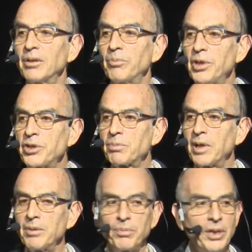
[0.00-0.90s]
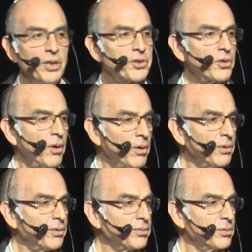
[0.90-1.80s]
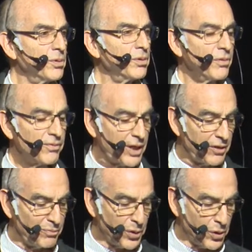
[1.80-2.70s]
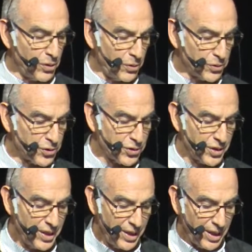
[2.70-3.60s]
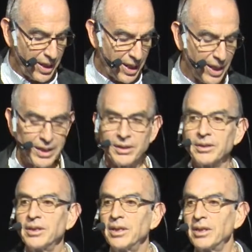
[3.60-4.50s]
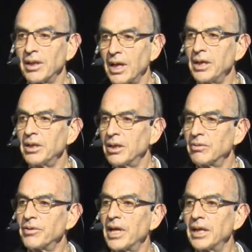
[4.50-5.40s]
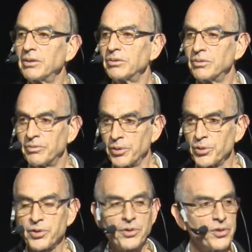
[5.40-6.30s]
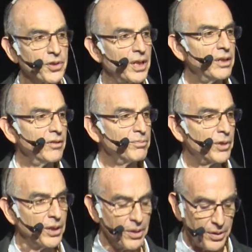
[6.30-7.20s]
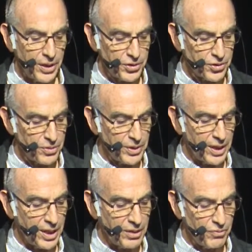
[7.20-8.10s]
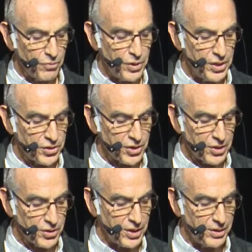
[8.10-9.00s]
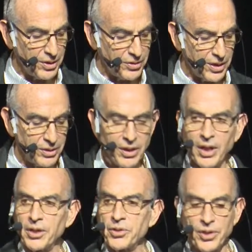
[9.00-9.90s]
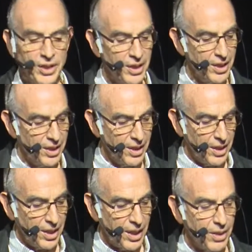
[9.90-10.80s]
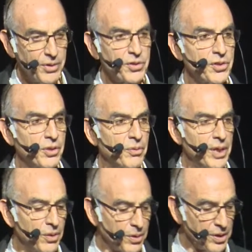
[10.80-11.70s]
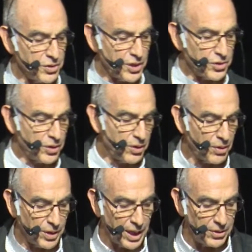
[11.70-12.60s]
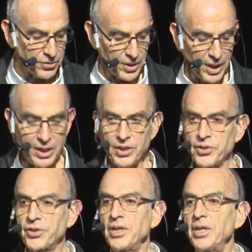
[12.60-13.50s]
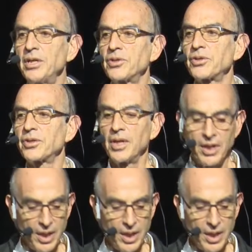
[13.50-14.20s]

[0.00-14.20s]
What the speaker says: piece by piece, all through the 5 boroughs, and in light of that reversed set of priorities. So again, reassessing the technology. This is a great organization called 8 to 80 Cities,